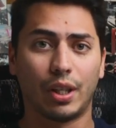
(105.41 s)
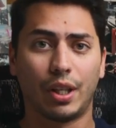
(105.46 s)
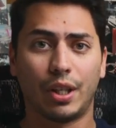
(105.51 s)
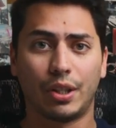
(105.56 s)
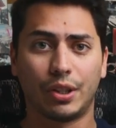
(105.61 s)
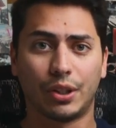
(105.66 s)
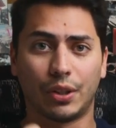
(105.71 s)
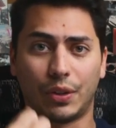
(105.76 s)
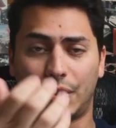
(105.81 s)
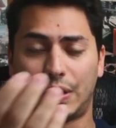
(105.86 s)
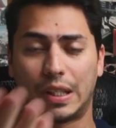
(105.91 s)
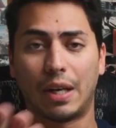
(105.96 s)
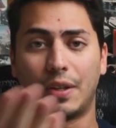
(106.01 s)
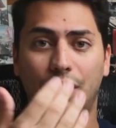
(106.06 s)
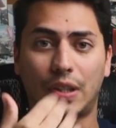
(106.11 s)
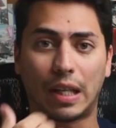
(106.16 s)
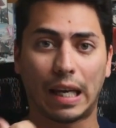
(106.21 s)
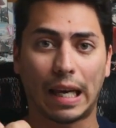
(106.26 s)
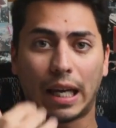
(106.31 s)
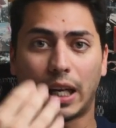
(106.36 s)
so it sounds
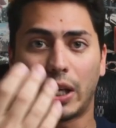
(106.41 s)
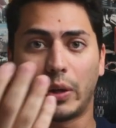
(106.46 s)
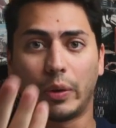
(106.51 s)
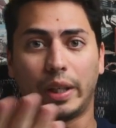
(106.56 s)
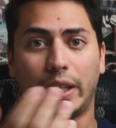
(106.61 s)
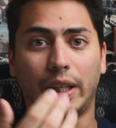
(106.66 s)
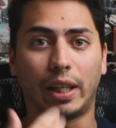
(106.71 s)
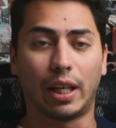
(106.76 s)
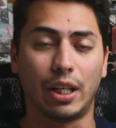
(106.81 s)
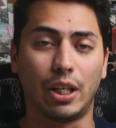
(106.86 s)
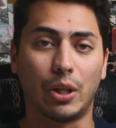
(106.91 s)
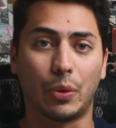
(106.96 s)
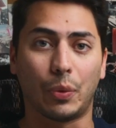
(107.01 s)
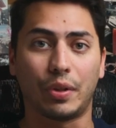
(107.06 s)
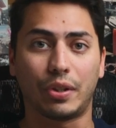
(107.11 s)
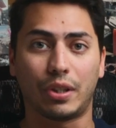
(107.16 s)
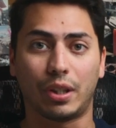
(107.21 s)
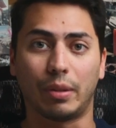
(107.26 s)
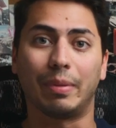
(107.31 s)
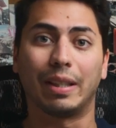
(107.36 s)
echoey and
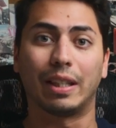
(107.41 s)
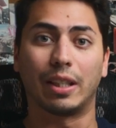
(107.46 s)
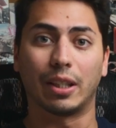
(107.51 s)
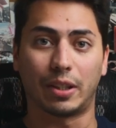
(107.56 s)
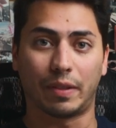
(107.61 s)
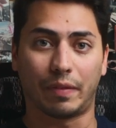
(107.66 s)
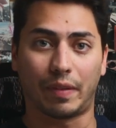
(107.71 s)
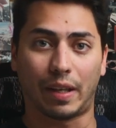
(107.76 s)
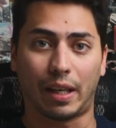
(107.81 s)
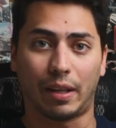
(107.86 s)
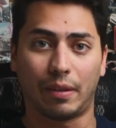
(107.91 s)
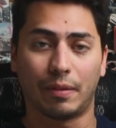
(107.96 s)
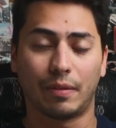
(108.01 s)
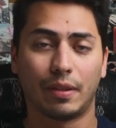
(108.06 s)
noisy because of that.